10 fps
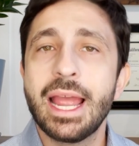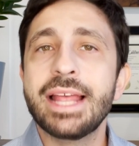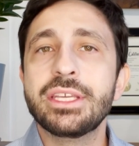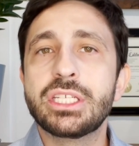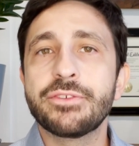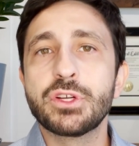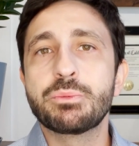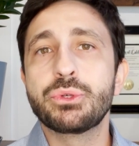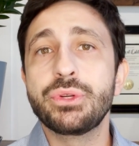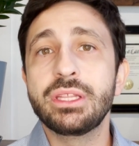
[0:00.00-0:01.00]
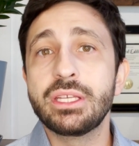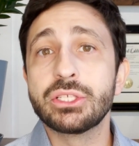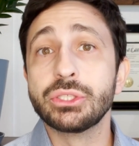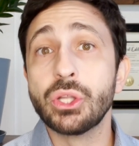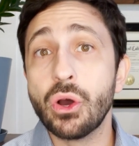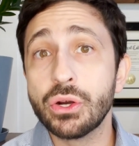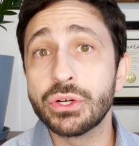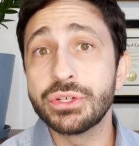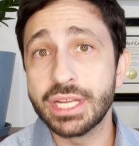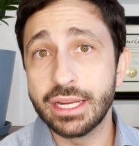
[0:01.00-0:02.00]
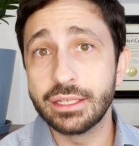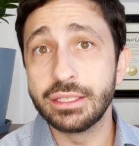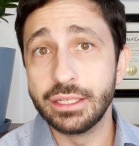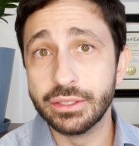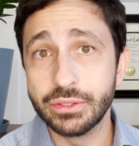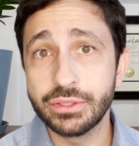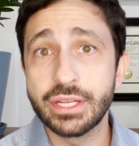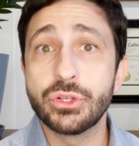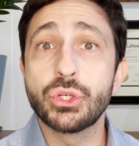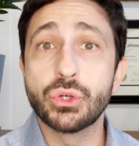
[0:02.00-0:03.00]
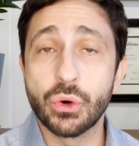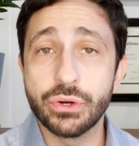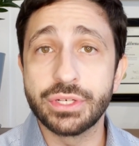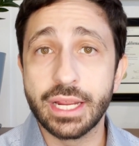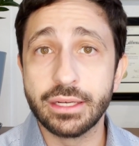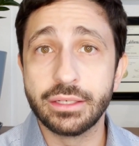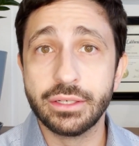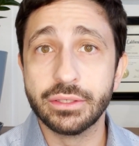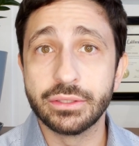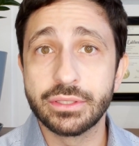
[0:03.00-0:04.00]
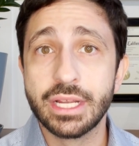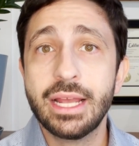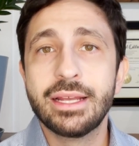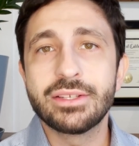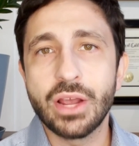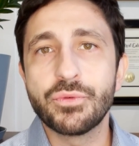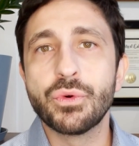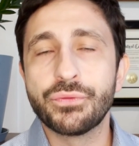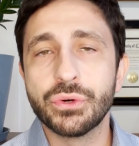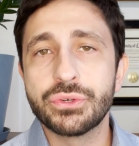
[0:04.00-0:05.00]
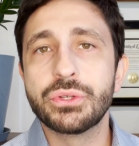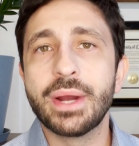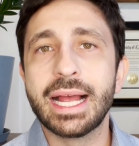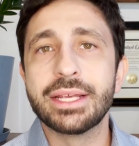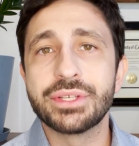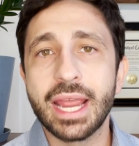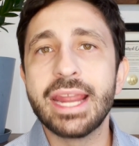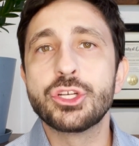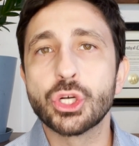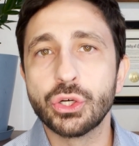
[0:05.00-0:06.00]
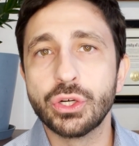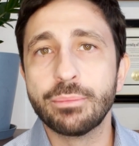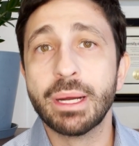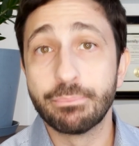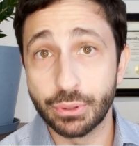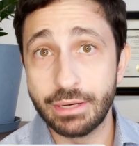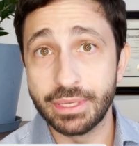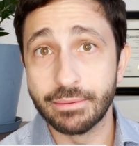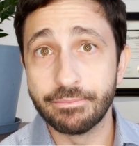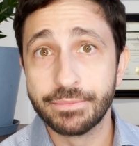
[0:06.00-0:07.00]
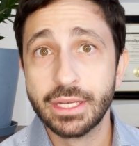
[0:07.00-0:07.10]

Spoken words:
And the difference between these longer dated yields and the shorter dated yields is often referred to as a term premium.